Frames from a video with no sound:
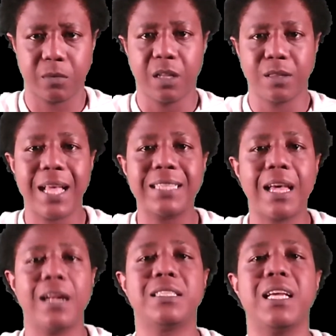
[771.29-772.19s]
That's how
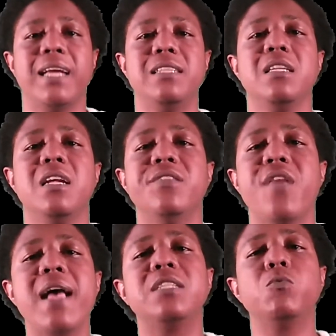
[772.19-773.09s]
the Titans.
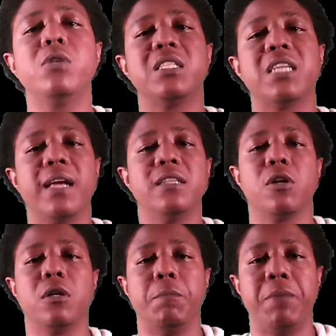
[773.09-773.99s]
That's where the Titans are the
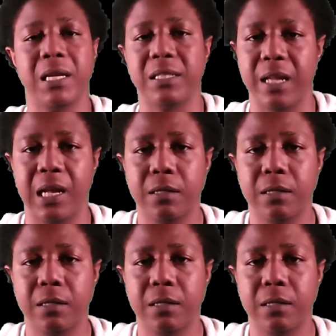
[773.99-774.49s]
best at.